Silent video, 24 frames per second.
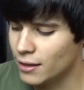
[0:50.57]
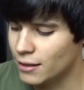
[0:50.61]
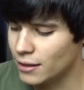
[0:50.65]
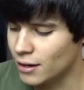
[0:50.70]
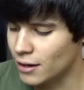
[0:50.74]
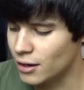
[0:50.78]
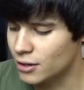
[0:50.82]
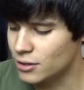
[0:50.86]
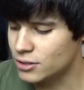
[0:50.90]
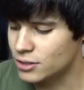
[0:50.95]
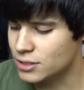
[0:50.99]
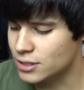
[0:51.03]

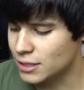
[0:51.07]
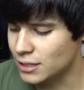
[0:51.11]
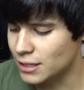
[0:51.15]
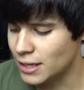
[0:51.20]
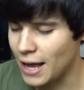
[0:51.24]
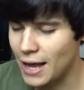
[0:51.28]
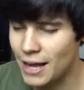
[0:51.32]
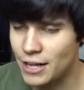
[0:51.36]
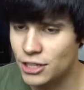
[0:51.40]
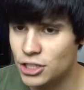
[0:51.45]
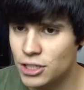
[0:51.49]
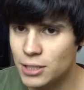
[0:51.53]
There's the
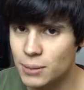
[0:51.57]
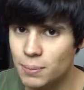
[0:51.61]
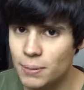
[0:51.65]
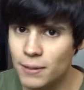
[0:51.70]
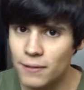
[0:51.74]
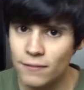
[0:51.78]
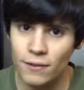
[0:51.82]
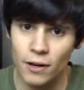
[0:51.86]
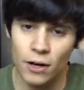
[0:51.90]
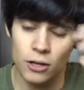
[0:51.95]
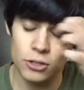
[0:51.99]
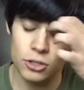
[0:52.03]
HD
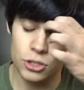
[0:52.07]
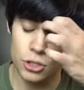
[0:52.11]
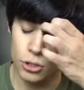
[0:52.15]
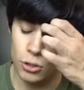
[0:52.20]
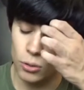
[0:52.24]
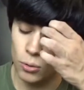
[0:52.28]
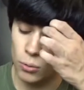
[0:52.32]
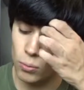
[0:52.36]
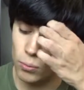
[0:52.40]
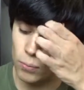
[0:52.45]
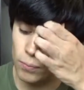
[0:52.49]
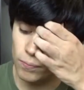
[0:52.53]

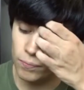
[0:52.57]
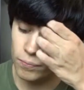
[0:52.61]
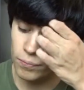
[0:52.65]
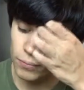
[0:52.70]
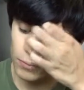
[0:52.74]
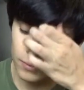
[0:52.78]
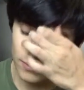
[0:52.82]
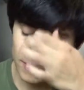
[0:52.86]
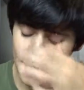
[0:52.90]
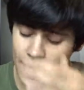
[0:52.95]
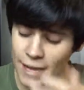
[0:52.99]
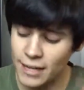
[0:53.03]

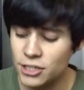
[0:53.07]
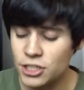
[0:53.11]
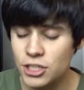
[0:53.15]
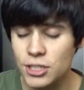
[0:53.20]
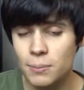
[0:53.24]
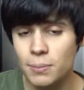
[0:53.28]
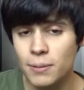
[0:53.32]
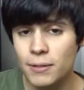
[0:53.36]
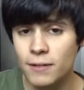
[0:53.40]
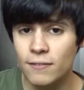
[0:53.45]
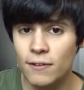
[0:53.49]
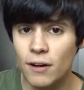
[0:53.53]
PVR2, the
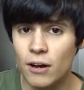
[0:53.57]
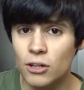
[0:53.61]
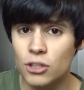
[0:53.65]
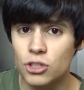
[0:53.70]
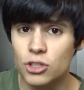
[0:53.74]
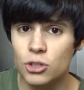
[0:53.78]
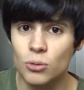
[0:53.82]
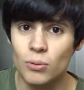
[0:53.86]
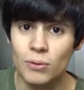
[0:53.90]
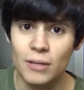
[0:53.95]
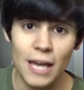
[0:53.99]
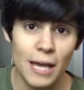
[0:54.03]
HD
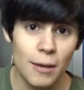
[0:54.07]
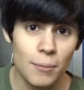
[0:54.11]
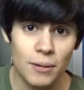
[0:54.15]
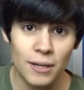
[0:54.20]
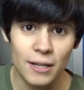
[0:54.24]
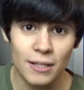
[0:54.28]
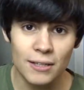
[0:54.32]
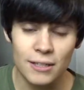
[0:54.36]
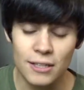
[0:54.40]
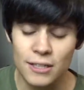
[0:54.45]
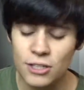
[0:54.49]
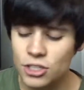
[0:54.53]
PVR2
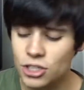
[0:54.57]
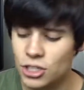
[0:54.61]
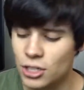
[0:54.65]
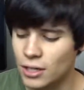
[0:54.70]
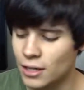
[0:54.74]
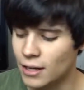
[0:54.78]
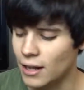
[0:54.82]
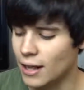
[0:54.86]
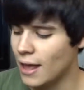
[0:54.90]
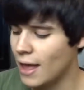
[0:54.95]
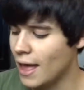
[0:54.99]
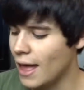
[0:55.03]
Gaming
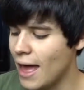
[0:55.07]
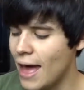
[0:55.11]
Edition,